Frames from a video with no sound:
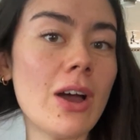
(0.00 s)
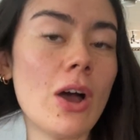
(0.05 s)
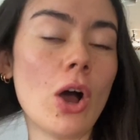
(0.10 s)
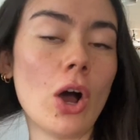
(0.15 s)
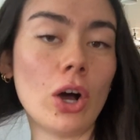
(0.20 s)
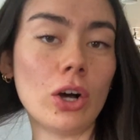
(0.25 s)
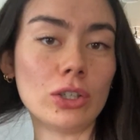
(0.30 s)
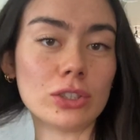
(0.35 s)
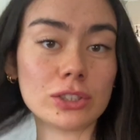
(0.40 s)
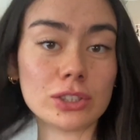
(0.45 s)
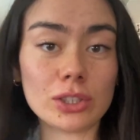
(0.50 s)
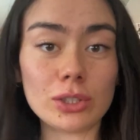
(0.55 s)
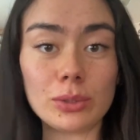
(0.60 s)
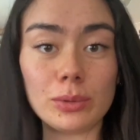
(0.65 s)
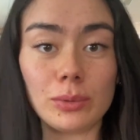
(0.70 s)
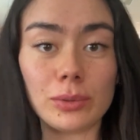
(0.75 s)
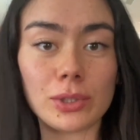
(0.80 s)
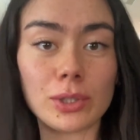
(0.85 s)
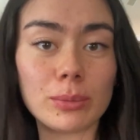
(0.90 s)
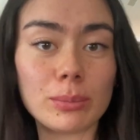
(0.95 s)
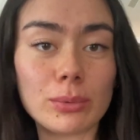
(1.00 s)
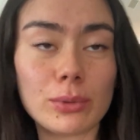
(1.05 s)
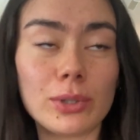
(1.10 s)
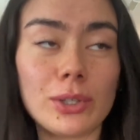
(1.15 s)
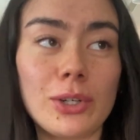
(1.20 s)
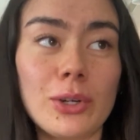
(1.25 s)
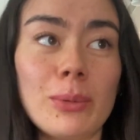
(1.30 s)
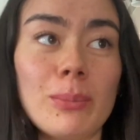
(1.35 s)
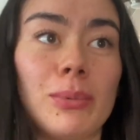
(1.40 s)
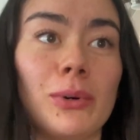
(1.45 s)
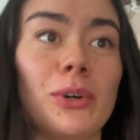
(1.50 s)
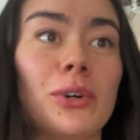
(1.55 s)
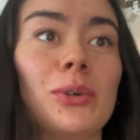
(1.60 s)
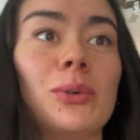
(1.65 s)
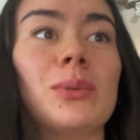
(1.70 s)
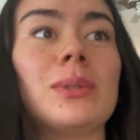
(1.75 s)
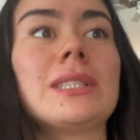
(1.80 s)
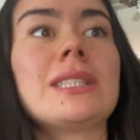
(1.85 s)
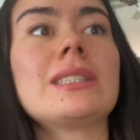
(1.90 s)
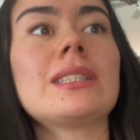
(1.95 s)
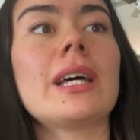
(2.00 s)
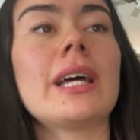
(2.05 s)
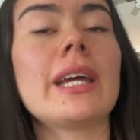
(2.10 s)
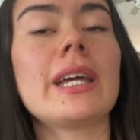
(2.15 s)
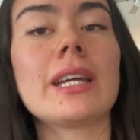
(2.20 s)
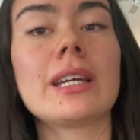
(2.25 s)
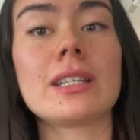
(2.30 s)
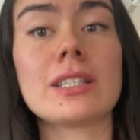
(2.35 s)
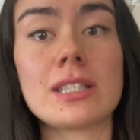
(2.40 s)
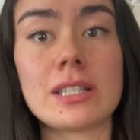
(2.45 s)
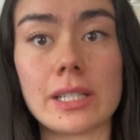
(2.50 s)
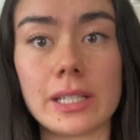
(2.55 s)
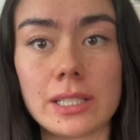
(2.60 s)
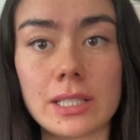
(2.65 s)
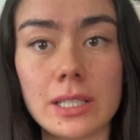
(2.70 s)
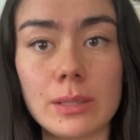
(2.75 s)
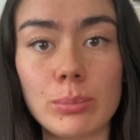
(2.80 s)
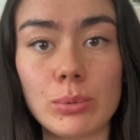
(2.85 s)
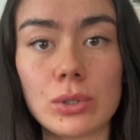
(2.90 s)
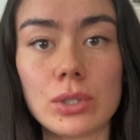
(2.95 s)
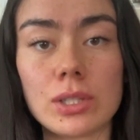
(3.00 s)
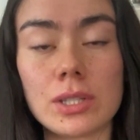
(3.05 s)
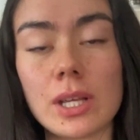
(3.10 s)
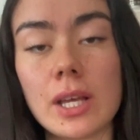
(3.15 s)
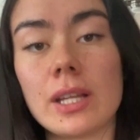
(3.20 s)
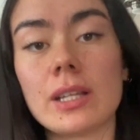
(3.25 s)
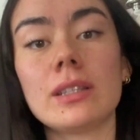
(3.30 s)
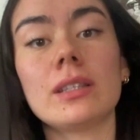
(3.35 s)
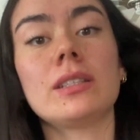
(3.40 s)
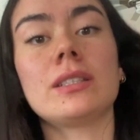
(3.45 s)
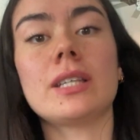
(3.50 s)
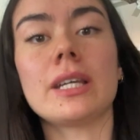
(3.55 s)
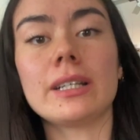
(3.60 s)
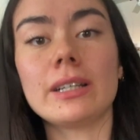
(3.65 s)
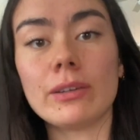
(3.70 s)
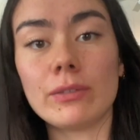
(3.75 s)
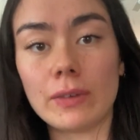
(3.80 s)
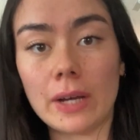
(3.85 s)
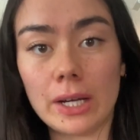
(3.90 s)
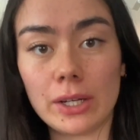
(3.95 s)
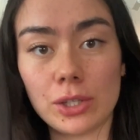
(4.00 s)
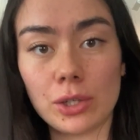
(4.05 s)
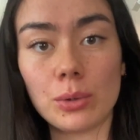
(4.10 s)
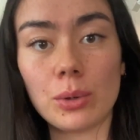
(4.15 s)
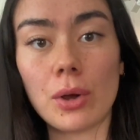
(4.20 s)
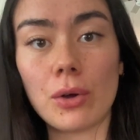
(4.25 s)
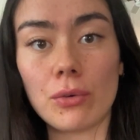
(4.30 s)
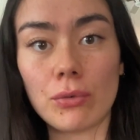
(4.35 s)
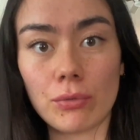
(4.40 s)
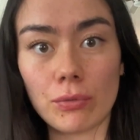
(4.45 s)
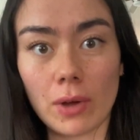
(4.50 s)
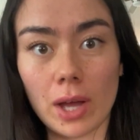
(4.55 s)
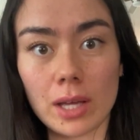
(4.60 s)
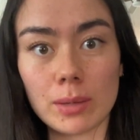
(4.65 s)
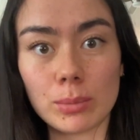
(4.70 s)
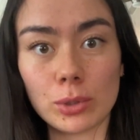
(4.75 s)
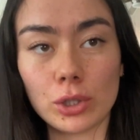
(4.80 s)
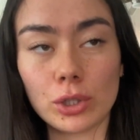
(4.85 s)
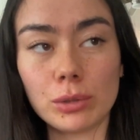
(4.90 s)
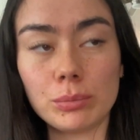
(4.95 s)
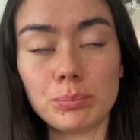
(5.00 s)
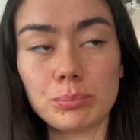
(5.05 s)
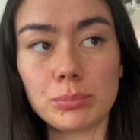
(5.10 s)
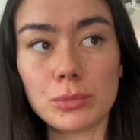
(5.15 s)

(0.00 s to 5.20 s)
Also, the burrito bowl was like 60% the daily value of fiber,